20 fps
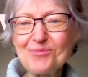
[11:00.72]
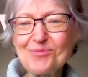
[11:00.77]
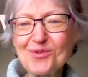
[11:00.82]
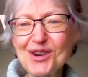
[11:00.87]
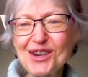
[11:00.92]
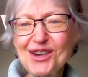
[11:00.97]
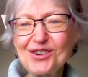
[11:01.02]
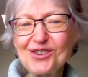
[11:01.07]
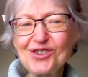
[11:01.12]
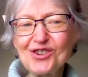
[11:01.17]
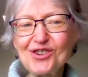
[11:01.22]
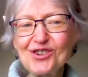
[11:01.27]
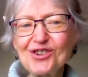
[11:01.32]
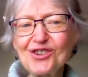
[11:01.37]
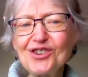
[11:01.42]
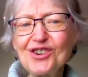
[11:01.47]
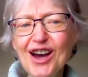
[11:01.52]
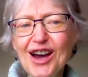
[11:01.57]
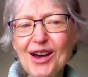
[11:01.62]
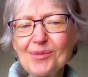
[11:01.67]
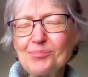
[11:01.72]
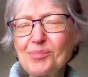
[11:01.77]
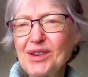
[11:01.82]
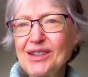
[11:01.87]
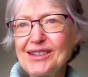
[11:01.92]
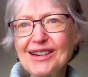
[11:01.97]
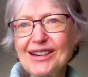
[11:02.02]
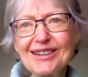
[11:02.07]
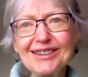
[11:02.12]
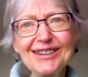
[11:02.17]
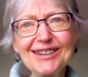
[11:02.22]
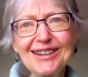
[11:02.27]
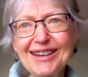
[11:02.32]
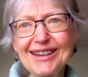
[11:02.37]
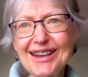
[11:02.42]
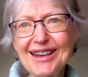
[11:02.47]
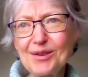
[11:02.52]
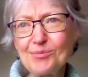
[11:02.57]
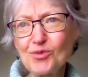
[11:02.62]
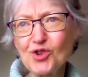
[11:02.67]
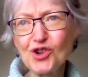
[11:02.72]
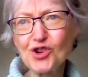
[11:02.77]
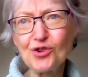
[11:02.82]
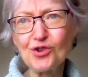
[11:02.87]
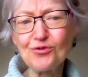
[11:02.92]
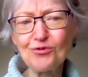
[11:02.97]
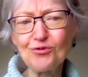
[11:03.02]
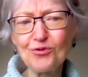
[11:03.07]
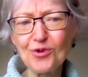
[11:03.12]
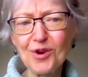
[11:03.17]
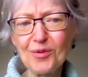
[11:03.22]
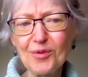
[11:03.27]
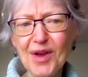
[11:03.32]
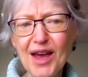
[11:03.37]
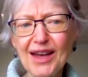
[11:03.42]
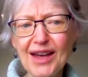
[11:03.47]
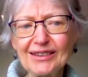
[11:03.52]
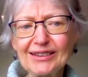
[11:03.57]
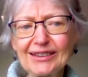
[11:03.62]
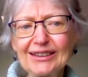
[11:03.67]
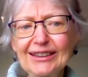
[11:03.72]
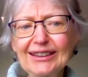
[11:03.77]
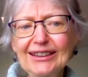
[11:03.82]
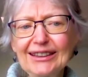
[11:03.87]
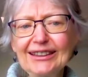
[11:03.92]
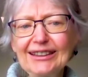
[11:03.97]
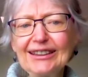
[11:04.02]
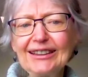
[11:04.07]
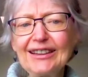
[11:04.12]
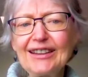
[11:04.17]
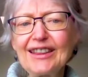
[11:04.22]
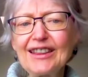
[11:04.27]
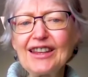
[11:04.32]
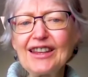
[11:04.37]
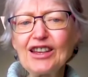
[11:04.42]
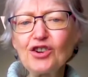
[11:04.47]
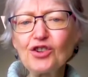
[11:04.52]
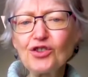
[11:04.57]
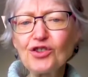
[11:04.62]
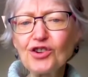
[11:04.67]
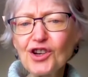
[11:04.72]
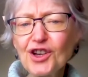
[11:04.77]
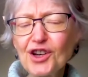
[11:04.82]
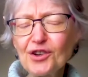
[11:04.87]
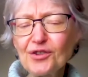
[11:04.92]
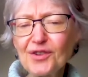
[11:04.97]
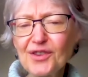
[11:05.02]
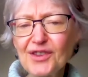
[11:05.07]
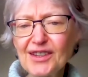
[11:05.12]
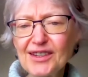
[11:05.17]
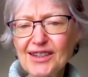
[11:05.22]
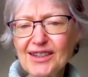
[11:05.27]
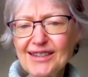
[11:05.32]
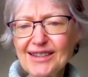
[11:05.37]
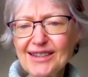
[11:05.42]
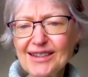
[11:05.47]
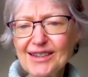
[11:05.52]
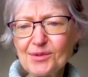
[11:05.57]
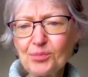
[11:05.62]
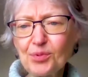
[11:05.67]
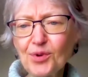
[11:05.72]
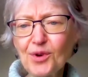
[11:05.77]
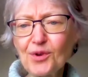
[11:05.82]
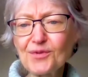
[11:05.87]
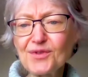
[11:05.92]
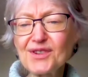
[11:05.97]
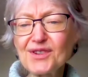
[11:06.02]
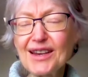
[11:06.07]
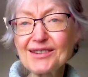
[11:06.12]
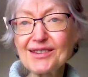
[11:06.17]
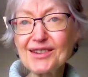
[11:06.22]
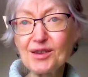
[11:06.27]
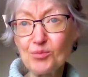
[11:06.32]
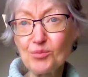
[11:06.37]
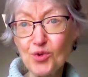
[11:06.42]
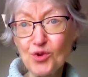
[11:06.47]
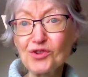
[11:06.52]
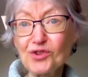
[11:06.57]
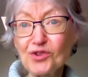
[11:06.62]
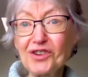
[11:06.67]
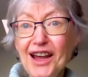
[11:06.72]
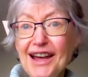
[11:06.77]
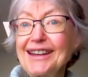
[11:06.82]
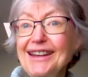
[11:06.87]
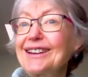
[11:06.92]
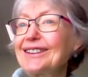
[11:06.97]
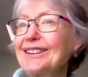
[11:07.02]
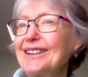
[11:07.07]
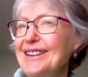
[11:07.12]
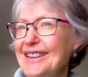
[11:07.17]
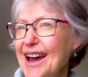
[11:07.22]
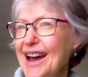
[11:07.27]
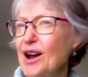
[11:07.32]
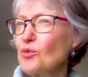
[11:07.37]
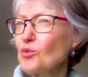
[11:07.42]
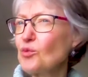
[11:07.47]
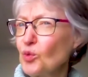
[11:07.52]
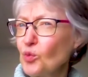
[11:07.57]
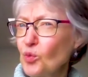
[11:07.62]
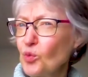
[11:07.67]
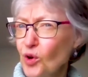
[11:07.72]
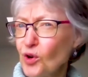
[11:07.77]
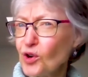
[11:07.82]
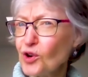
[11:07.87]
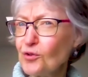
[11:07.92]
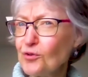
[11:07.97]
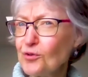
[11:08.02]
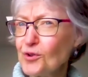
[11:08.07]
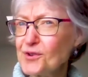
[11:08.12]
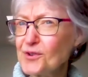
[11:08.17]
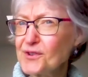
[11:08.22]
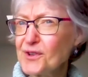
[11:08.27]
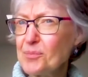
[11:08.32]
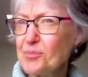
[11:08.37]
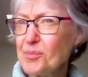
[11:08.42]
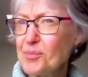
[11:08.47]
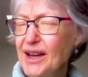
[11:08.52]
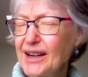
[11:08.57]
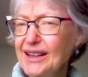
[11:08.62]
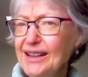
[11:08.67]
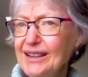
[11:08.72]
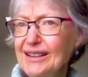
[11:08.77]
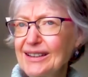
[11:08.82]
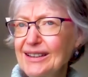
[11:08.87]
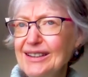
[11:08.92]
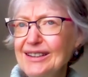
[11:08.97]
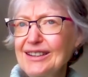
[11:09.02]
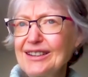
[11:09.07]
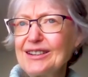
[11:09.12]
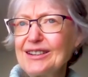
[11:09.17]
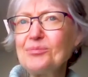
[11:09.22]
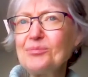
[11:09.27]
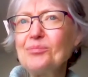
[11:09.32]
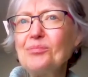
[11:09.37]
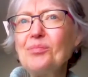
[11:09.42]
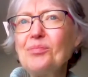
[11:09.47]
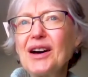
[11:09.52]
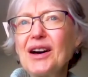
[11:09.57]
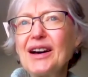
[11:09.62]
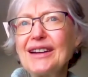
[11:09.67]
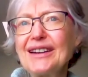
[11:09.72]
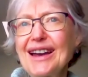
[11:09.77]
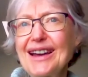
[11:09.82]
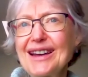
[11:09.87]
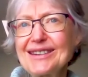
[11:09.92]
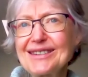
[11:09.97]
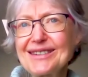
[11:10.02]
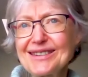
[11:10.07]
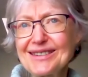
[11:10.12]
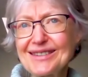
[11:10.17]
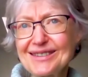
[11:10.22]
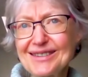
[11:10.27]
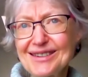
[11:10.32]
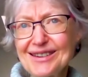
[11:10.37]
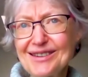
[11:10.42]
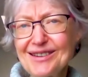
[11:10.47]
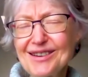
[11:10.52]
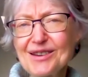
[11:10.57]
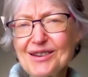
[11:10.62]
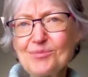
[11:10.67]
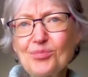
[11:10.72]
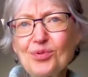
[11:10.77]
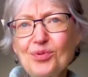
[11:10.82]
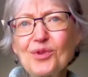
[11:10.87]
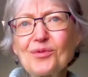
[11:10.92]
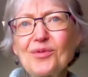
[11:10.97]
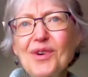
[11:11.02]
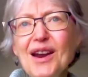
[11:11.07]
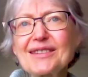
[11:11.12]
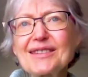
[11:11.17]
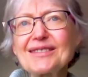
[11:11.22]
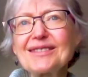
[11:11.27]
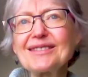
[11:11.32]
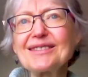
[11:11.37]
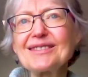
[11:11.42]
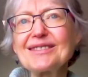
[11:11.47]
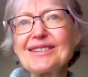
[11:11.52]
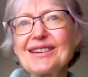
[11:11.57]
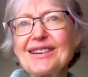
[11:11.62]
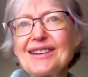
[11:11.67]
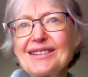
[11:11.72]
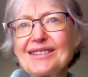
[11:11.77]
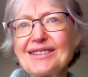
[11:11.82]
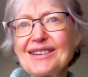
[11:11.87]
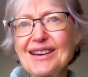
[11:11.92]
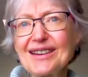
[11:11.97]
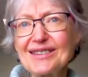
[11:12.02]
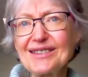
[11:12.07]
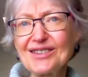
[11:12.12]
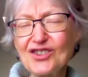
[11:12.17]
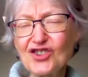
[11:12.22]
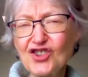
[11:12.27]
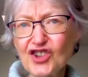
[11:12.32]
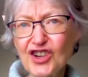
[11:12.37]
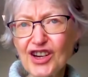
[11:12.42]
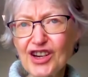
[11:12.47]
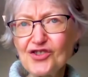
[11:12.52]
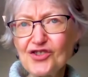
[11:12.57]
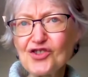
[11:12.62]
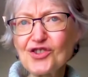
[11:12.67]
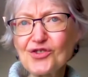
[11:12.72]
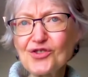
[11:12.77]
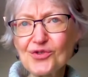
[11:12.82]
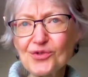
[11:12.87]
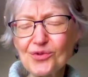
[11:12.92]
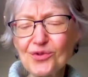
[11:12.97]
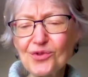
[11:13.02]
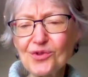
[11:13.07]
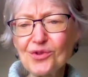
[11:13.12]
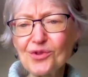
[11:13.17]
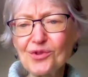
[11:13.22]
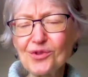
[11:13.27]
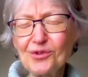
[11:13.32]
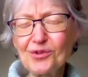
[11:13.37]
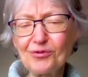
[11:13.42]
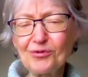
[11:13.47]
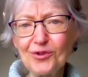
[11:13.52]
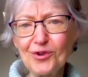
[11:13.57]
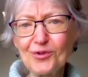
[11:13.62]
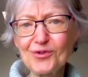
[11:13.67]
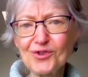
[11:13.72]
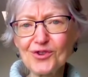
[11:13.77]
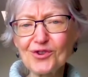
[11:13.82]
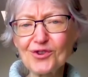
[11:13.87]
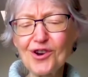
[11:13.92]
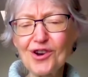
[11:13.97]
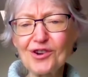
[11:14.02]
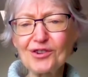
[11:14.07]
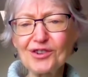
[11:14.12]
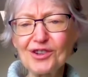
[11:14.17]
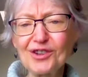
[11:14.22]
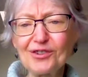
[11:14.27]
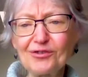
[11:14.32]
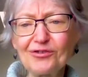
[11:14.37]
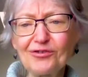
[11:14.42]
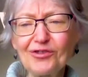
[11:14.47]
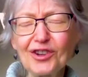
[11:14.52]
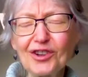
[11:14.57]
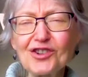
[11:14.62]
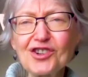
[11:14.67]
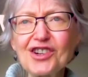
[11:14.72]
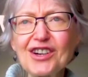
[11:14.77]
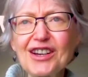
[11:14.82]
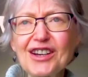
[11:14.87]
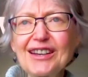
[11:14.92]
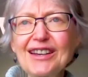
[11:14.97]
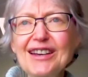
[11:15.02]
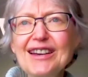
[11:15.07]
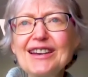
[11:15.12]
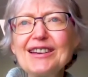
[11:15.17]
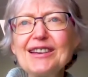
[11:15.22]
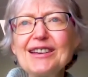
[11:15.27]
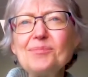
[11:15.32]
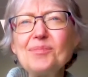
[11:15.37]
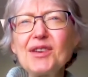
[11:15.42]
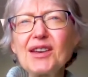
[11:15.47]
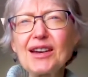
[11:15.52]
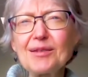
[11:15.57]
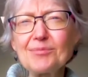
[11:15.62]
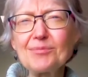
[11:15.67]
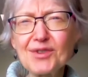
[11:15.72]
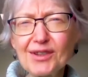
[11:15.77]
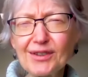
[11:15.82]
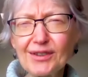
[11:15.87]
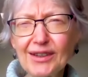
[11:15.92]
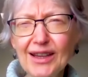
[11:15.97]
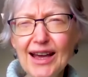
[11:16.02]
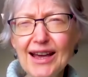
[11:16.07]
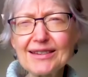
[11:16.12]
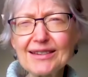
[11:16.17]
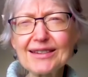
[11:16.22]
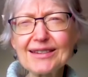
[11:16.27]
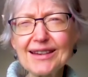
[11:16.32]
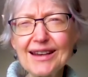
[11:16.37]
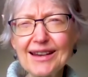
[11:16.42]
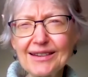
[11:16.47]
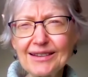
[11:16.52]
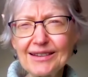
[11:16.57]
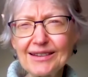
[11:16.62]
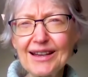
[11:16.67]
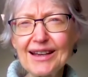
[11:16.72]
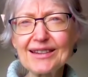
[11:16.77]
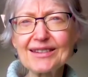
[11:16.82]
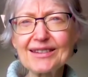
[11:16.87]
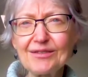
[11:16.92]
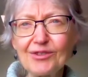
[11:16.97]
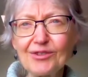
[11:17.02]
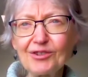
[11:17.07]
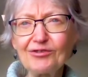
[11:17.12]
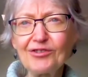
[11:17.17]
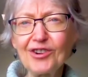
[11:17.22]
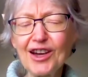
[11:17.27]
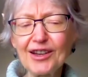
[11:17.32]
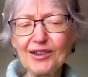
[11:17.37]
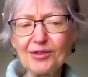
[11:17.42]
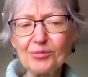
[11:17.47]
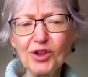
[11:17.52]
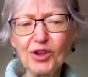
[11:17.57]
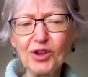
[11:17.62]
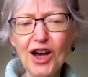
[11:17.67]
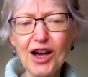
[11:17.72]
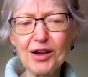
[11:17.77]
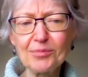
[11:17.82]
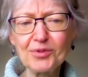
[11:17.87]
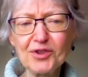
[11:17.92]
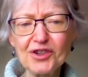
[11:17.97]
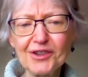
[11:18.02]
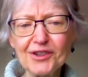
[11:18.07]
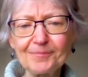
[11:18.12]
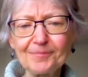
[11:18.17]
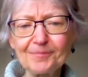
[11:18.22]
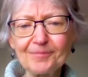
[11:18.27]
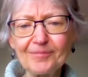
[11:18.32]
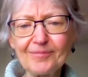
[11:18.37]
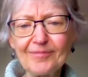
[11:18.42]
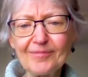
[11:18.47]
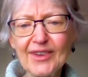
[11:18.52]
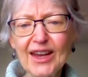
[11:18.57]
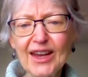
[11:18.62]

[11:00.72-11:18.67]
memory should not be done in a game show format. The earlier in the disease process, the more likely that will work for somebody. But as time progresses and as changes occur in folks' cognitive functioning, it becomes less and less of a viable option.